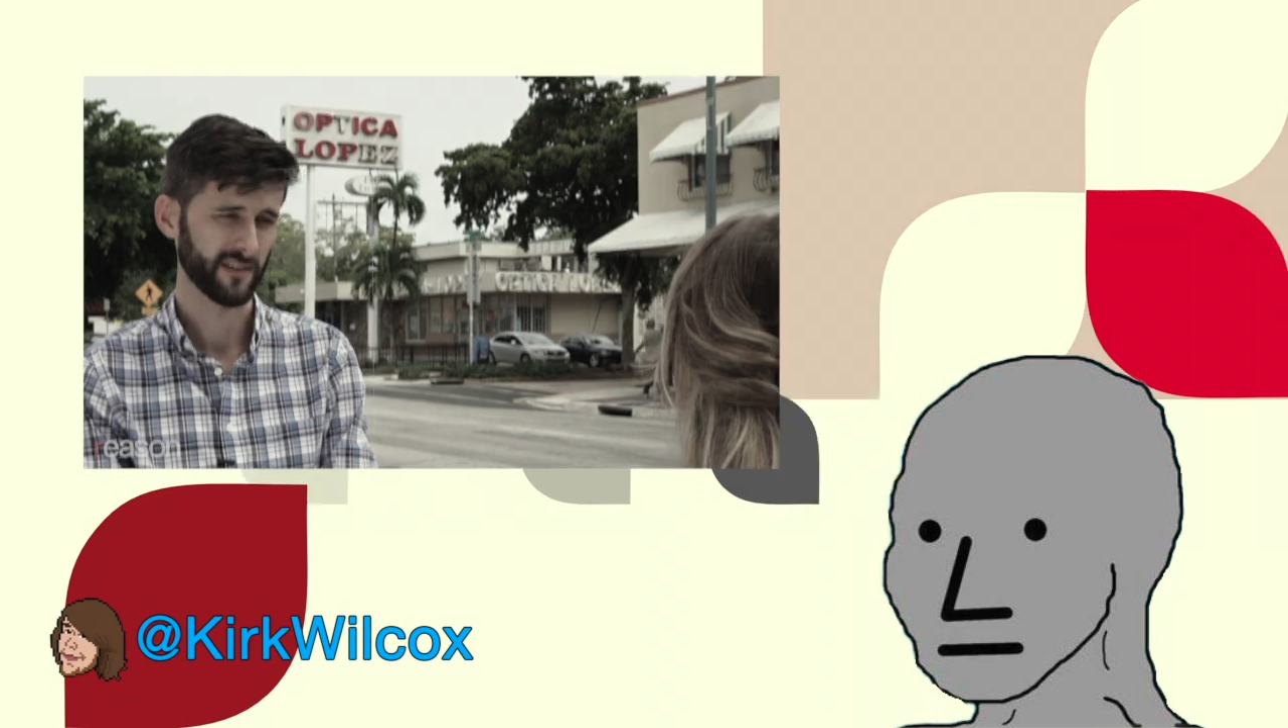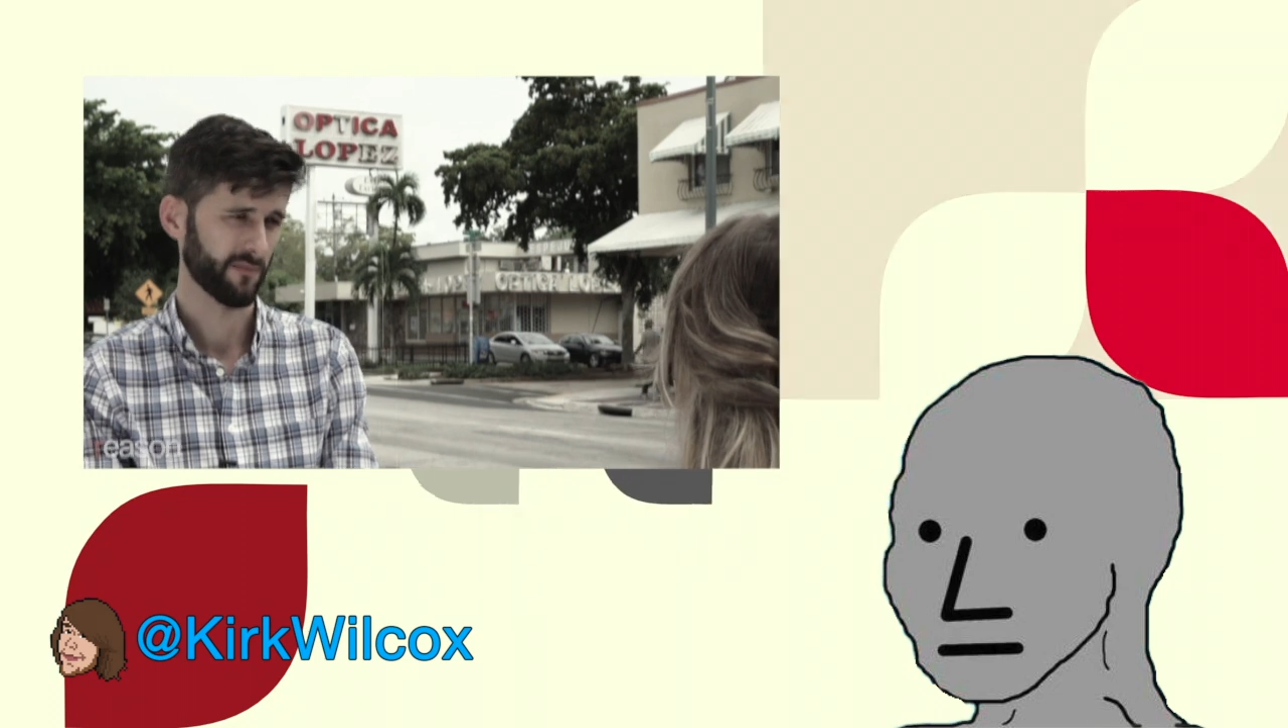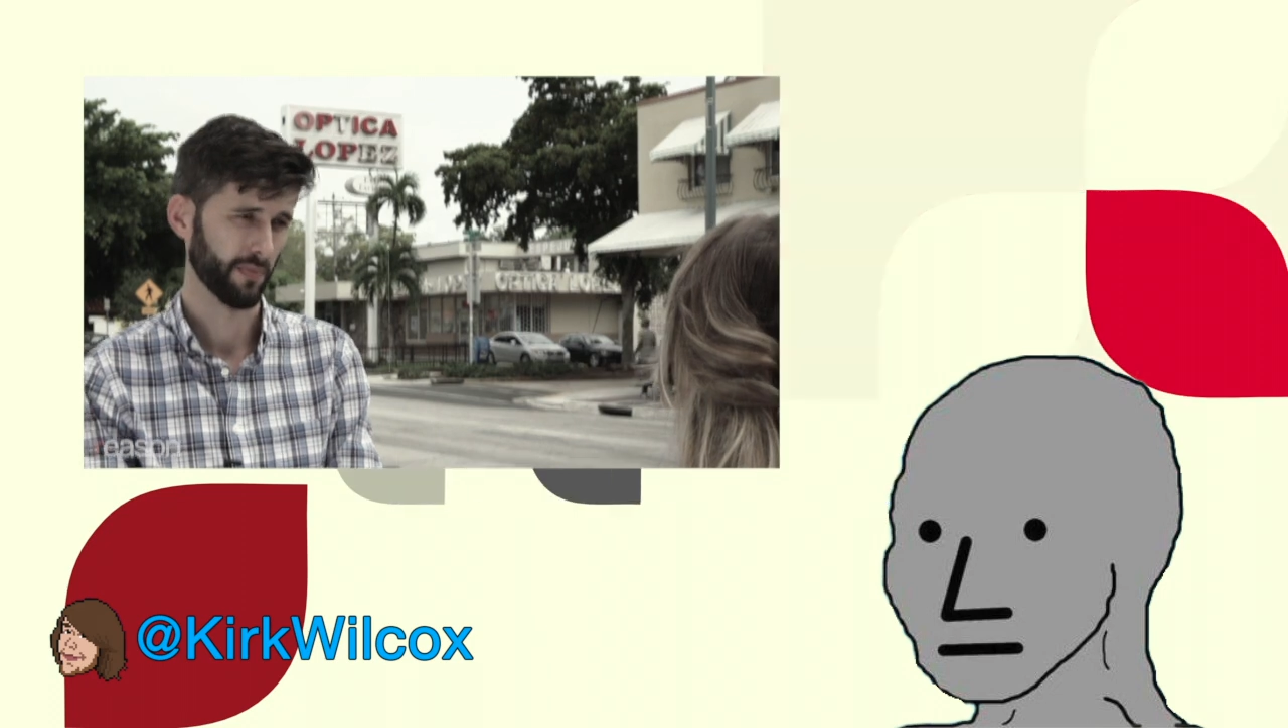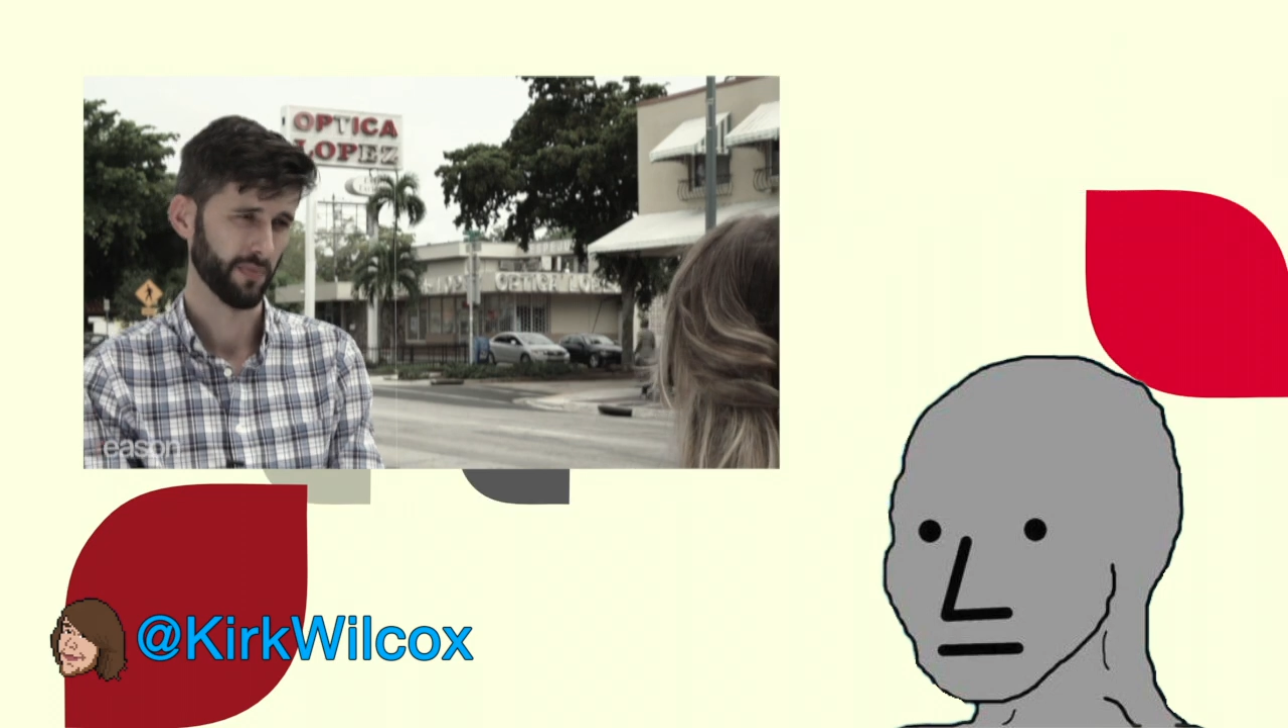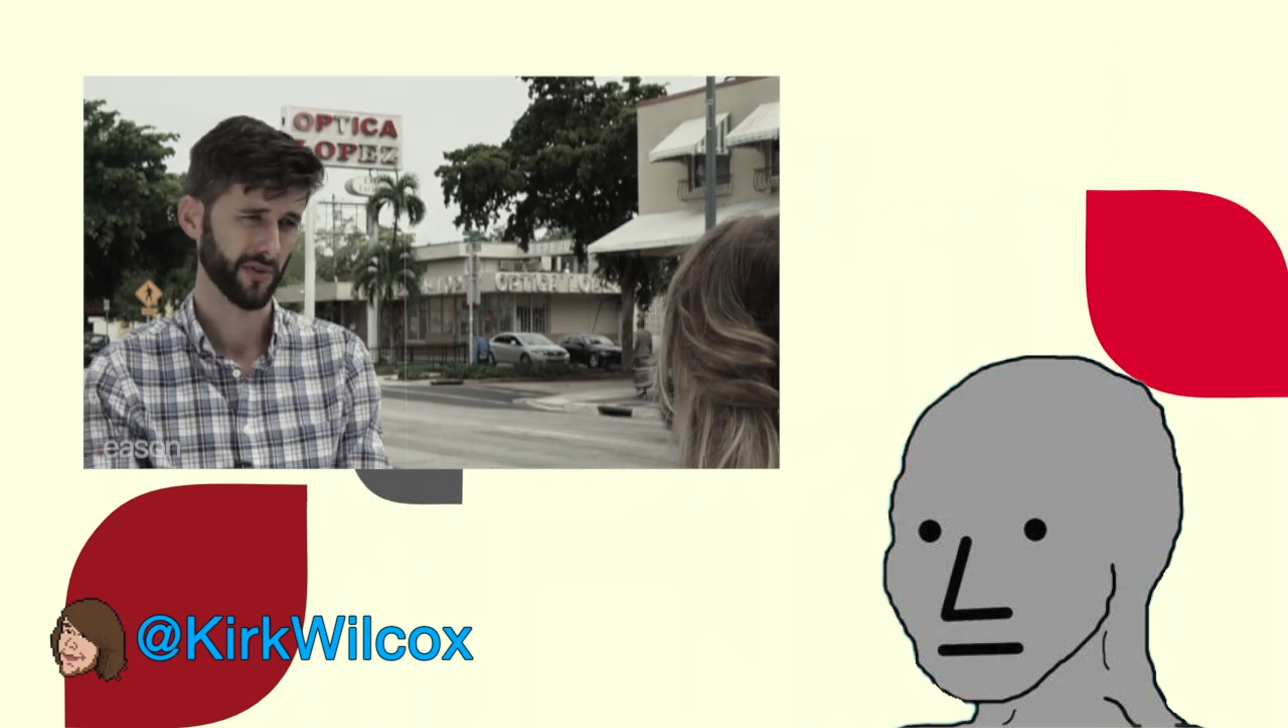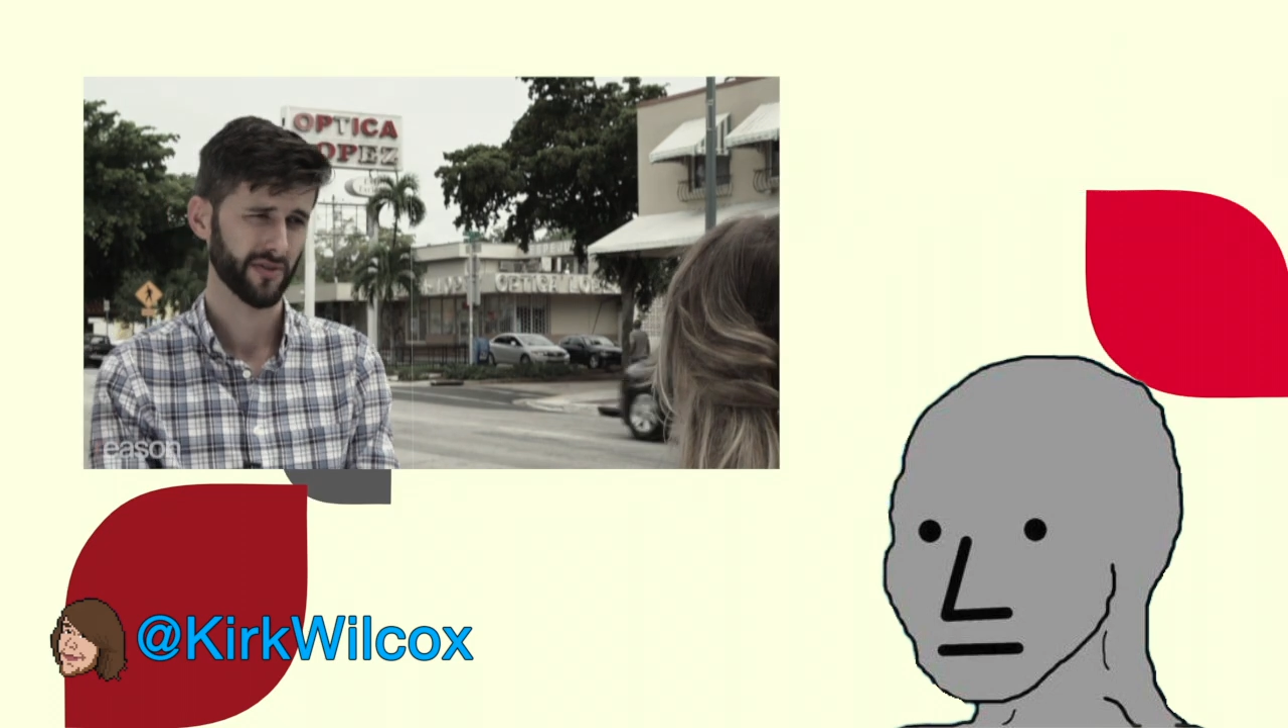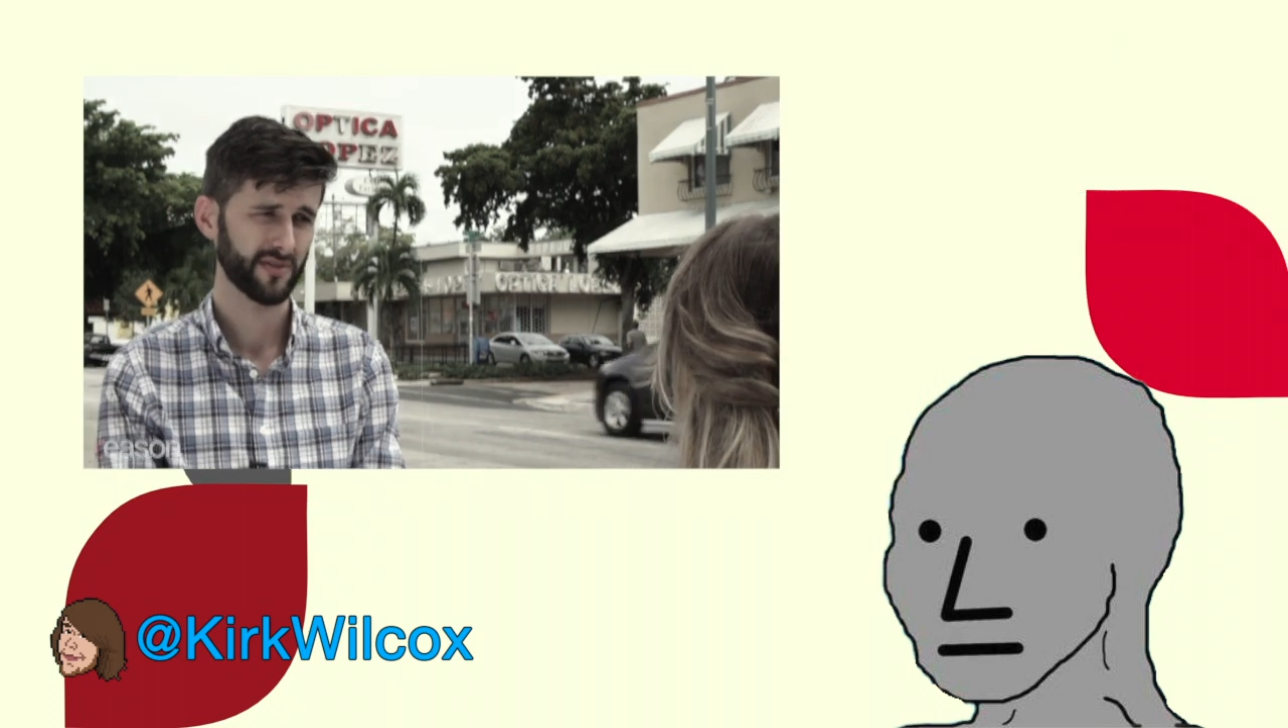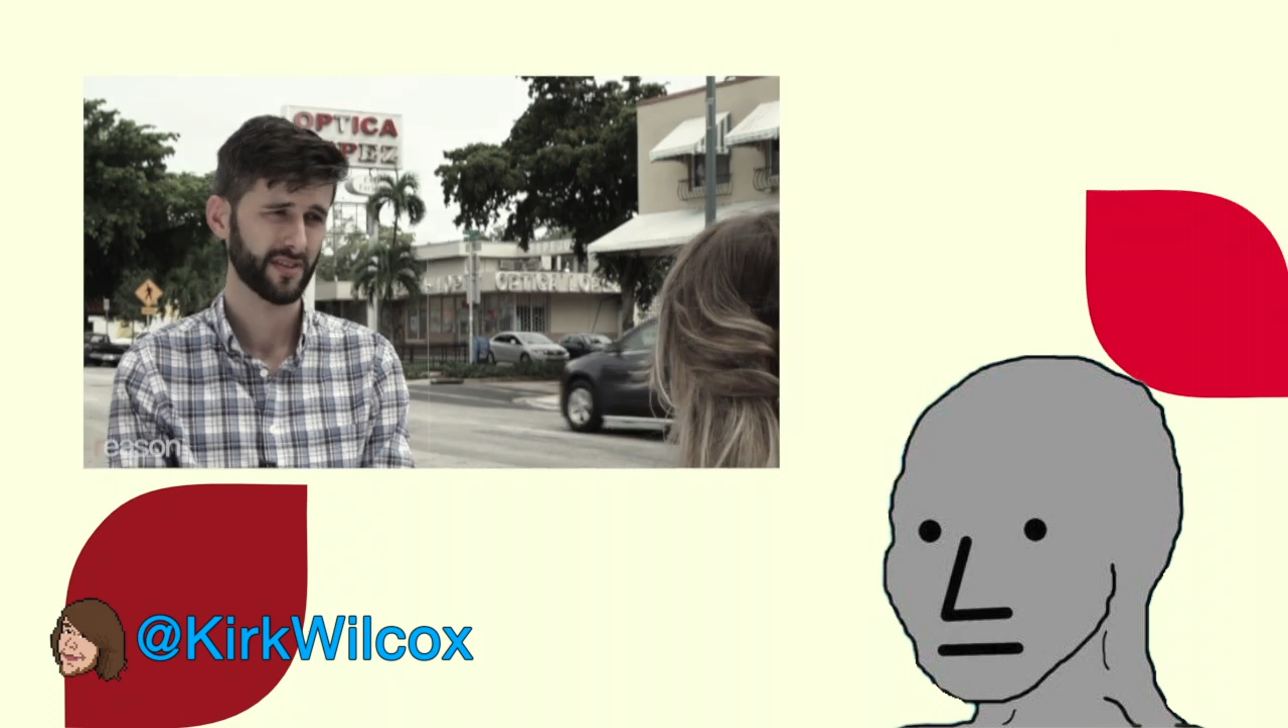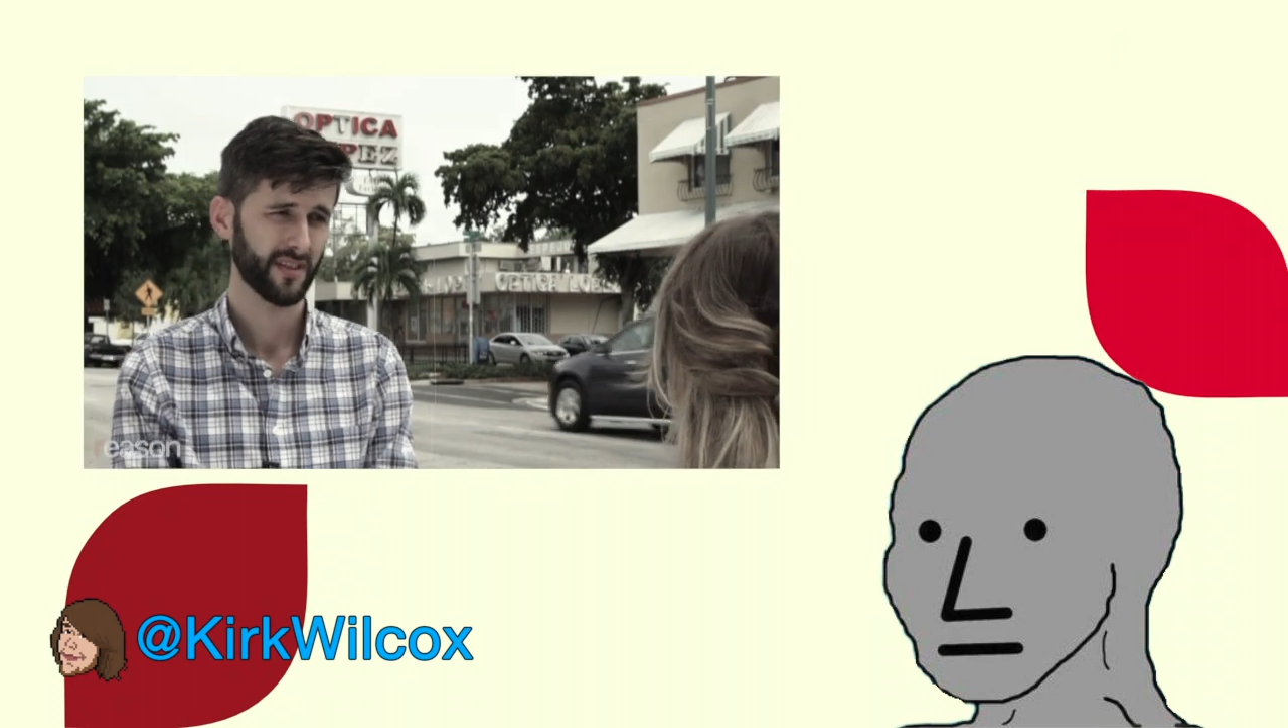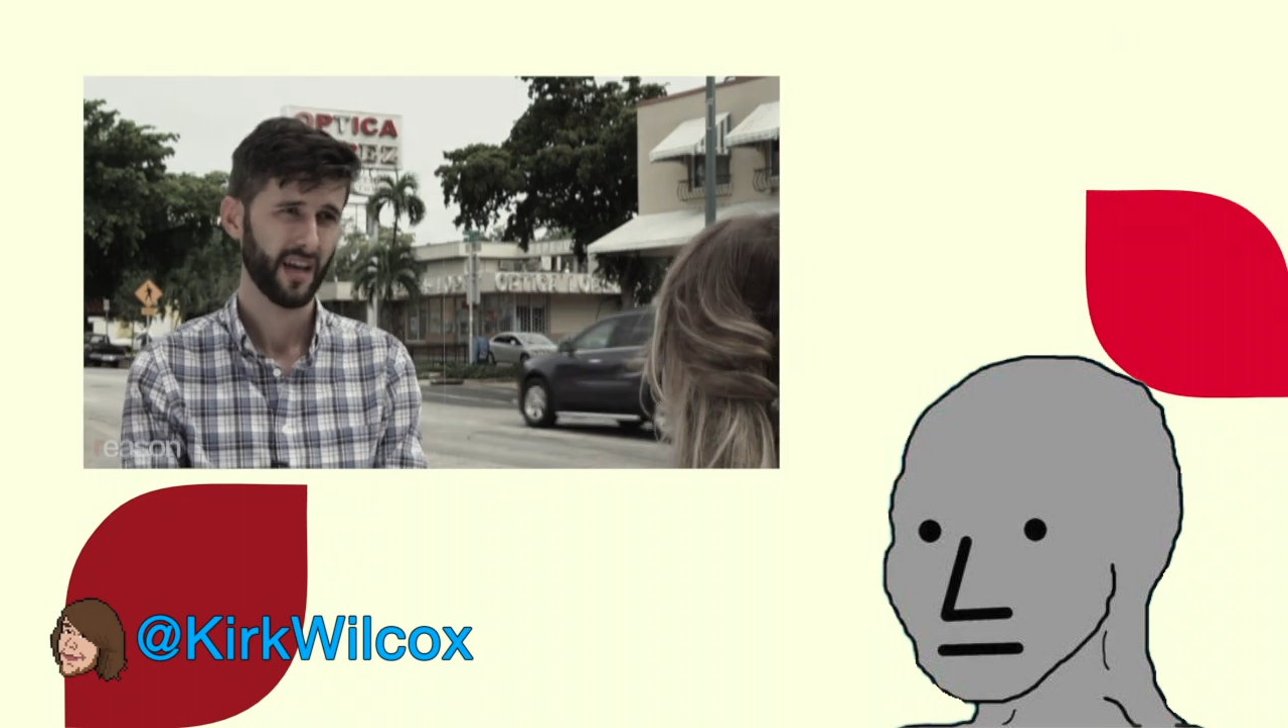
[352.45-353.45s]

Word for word: should have learned